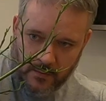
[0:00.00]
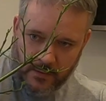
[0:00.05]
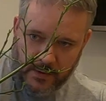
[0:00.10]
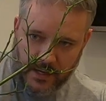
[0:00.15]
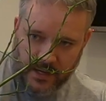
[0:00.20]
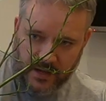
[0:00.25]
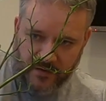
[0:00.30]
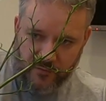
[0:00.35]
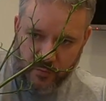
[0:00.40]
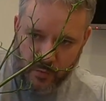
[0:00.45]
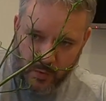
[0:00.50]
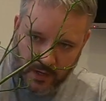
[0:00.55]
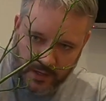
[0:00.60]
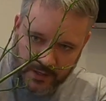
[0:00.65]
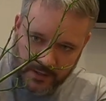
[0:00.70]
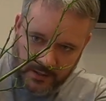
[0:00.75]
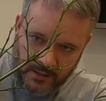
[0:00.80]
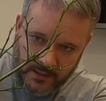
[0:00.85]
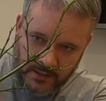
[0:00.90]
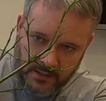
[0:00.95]
we have
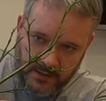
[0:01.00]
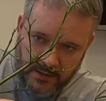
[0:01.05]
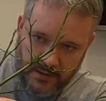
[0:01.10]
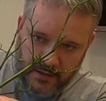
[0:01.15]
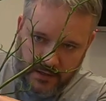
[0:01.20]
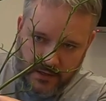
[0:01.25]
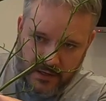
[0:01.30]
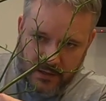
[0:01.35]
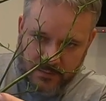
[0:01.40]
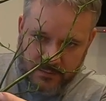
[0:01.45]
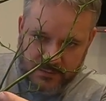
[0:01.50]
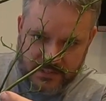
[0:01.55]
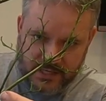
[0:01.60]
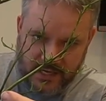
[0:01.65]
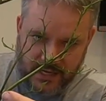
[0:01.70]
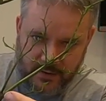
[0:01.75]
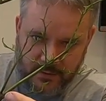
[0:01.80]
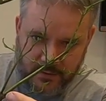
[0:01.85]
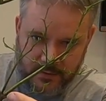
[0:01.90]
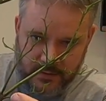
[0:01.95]
one that comes
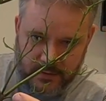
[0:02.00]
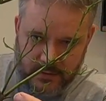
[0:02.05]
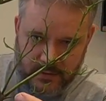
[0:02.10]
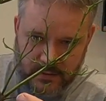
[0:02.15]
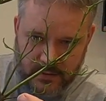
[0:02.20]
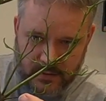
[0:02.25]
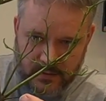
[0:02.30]
out